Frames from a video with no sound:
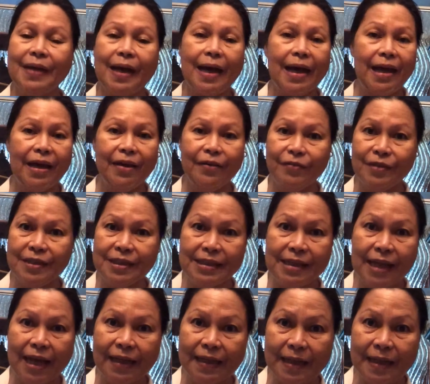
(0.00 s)
I haven't
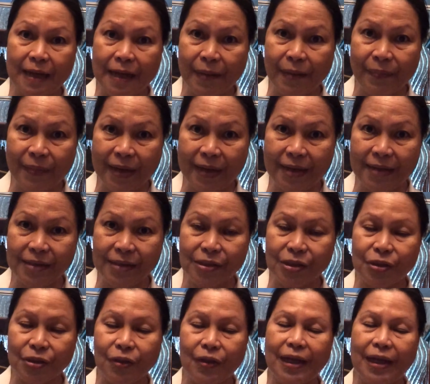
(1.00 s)
signed up yet,
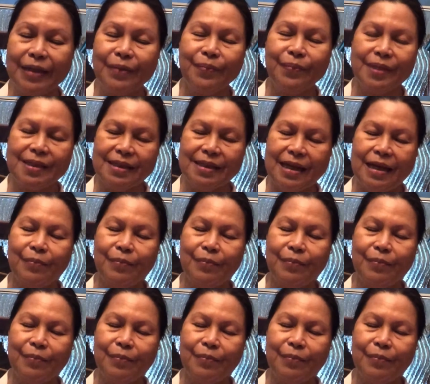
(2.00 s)
so let me see.